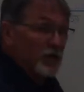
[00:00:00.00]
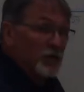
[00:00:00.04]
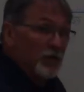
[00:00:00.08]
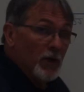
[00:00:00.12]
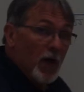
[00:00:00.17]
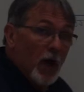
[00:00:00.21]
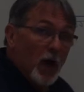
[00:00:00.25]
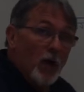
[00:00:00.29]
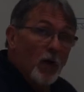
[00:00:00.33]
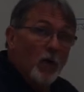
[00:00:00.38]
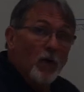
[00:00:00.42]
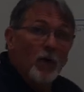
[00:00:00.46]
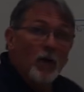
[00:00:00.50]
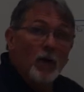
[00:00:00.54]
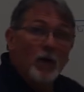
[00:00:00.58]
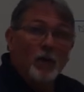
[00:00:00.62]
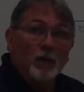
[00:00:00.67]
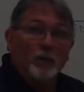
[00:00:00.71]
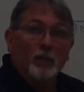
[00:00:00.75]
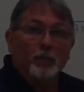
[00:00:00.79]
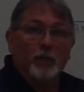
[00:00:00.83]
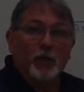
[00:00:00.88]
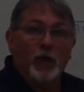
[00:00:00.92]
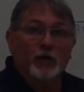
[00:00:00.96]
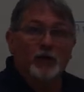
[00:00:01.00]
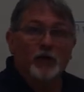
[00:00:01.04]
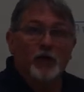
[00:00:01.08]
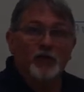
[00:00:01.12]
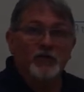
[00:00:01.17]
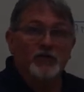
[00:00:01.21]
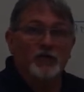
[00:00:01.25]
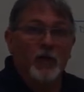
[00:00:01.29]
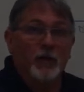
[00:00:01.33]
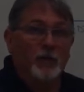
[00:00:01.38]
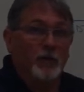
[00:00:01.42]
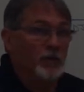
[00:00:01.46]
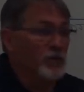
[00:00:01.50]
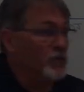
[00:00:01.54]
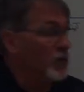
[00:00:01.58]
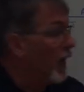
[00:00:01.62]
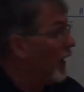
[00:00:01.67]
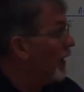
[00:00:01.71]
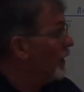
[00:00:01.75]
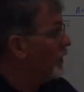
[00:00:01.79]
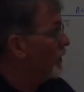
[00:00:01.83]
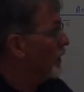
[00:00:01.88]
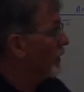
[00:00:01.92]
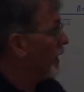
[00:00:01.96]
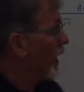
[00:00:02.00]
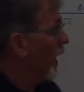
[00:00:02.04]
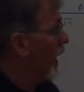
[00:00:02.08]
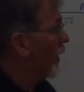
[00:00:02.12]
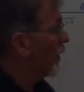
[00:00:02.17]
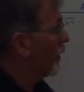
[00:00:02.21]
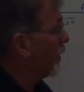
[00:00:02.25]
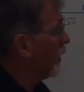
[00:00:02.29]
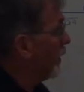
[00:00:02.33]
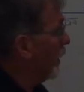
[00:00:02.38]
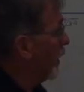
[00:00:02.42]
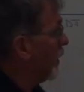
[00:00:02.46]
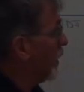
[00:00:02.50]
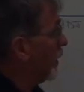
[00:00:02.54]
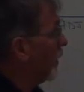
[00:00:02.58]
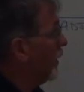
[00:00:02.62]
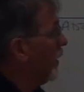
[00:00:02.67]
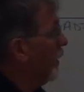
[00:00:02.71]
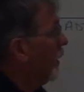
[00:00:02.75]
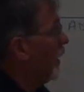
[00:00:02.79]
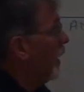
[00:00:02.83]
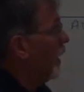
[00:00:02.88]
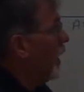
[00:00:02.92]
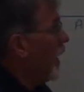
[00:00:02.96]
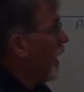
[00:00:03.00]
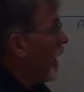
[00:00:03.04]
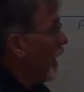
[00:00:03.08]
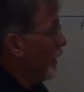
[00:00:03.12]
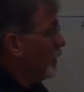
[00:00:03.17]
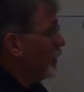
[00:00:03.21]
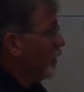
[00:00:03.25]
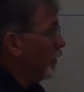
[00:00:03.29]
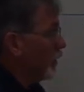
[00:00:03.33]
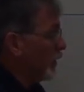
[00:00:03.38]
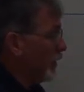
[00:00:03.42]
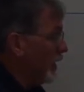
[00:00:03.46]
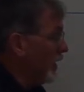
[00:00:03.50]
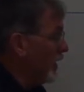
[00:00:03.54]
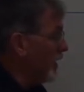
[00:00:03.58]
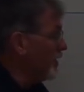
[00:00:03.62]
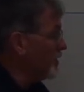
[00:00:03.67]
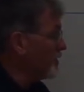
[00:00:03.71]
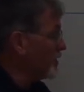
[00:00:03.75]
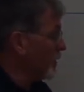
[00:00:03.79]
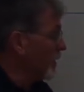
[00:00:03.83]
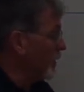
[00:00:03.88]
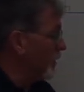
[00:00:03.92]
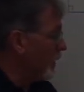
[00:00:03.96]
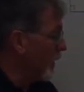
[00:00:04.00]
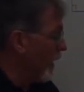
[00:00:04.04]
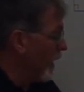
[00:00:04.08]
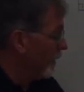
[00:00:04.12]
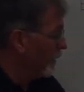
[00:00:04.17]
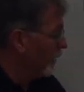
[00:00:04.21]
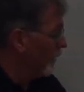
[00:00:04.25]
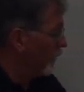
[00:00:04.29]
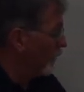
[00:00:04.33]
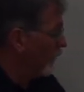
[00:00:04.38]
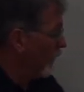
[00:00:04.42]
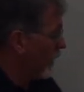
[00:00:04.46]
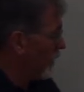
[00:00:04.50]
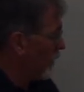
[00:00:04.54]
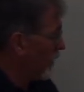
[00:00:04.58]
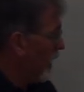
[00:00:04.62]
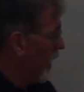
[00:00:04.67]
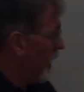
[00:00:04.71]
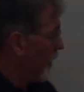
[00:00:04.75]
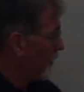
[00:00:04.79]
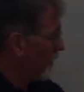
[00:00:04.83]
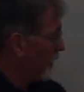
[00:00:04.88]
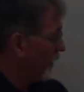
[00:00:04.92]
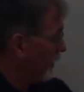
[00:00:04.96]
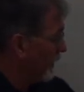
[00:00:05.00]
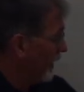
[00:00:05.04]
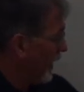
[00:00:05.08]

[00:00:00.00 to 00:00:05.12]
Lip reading: you know. Plug those numbers right in your calculator, and you'll easily be able to figure out the